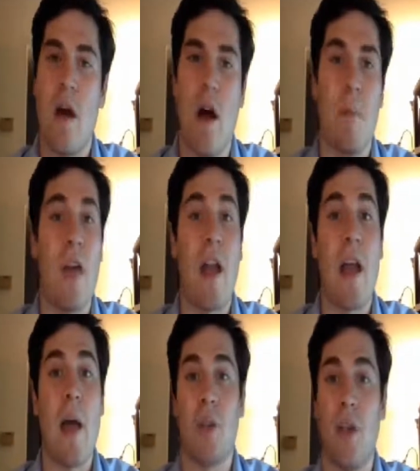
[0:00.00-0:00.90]
and that
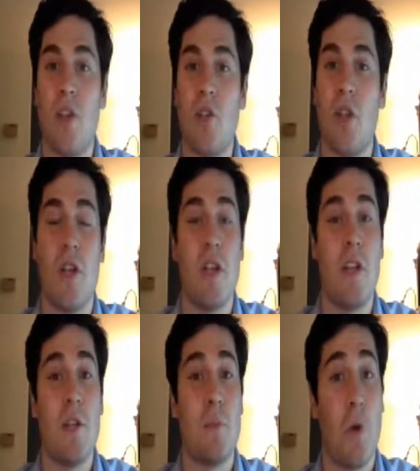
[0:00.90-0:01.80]
application
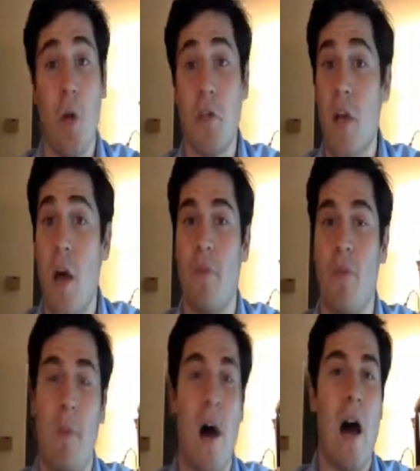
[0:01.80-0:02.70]
is put on top of
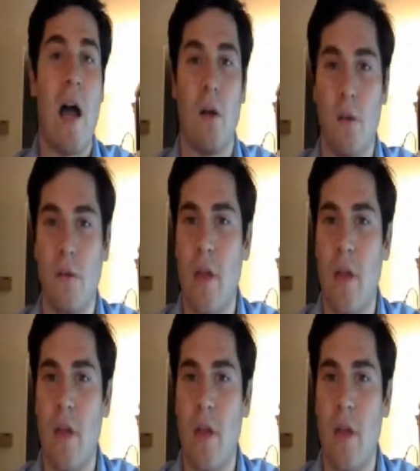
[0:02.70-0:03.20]
a pile.